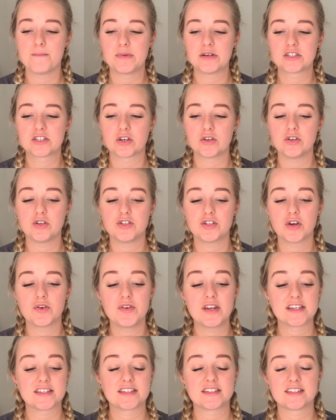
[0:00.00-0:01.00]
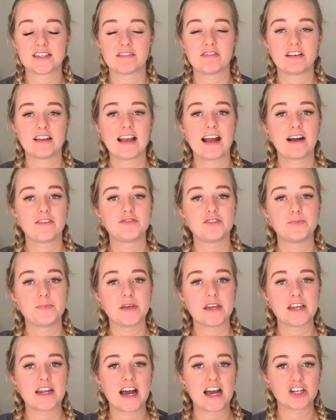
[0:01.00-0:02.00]
So you don't necessarily have to
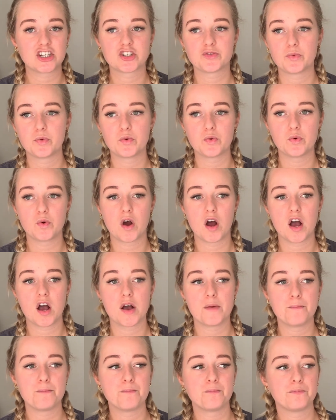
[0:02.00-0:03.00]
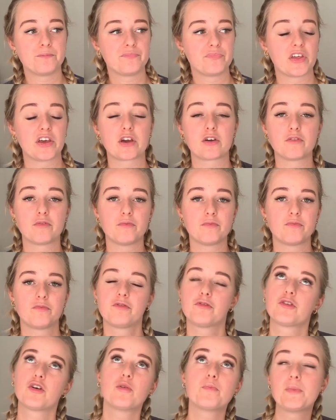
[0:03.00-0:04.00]
be an actual like
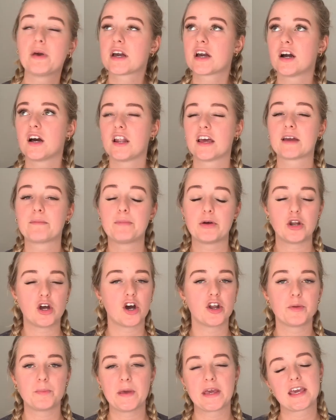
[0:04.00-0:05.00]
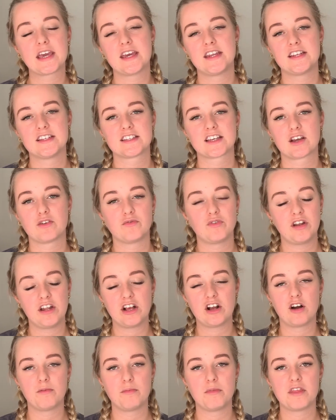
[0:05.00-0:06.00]
fruit picker. Like, banana picking is like a really
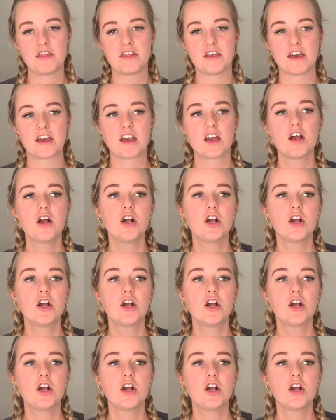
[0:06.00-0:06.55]
common thing.